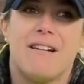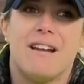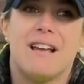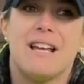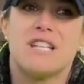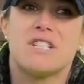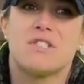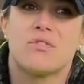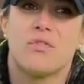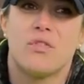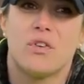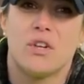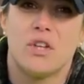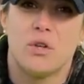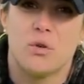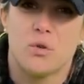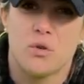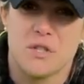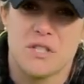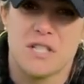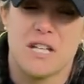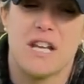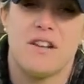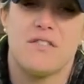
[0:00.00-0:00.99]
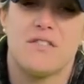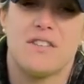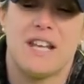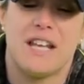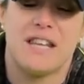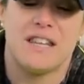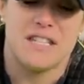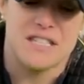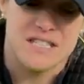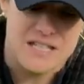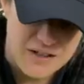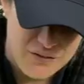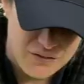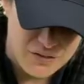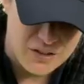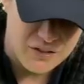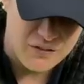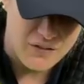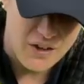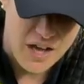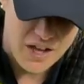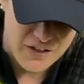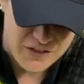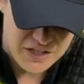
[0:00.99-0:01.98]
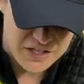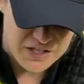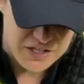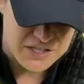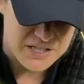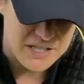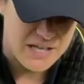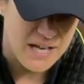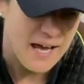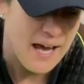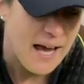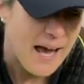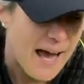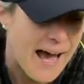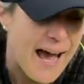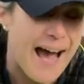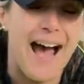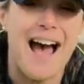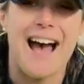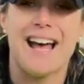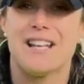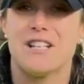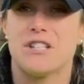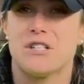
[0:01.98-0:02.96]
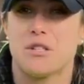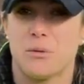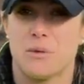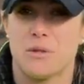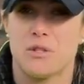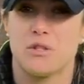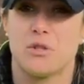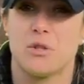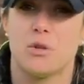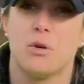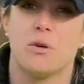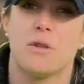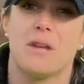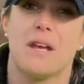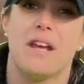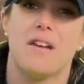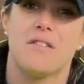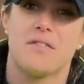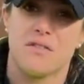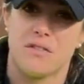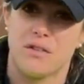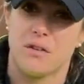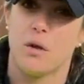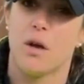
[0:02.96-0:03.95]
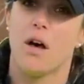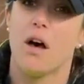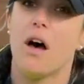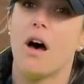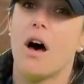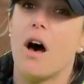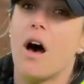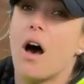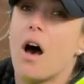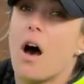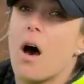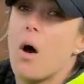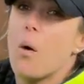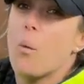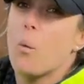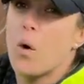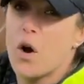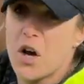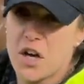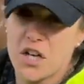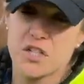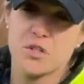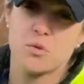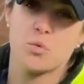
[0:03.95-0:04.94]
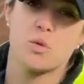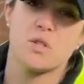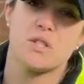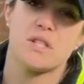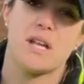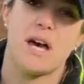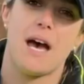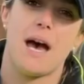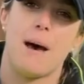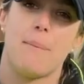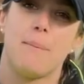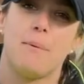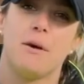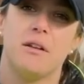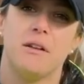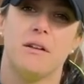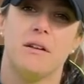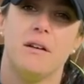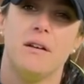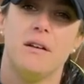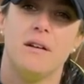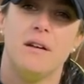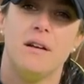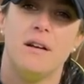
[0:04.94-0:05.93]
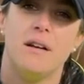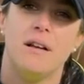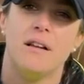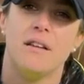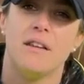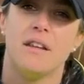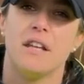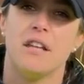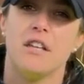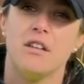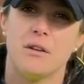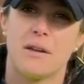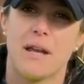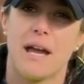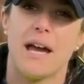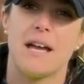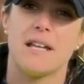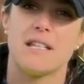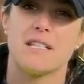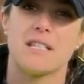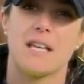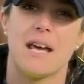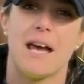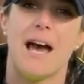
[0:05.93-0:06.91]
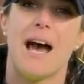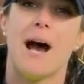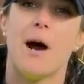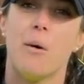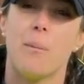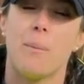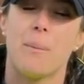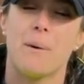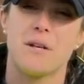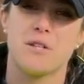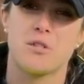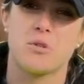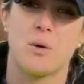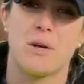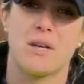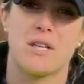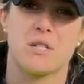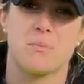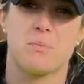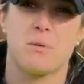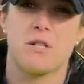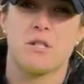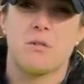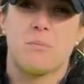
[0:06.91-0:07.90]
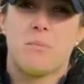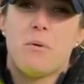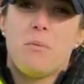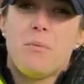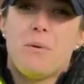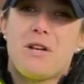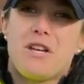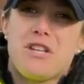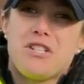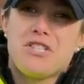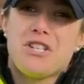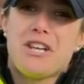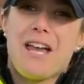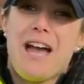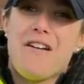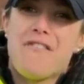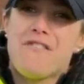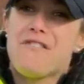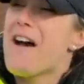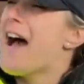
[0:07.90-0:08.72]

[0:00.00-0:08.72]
it is for your safety and the safety of others, and to ensure that if the worst was to happen, that you get help as quick as possible because you get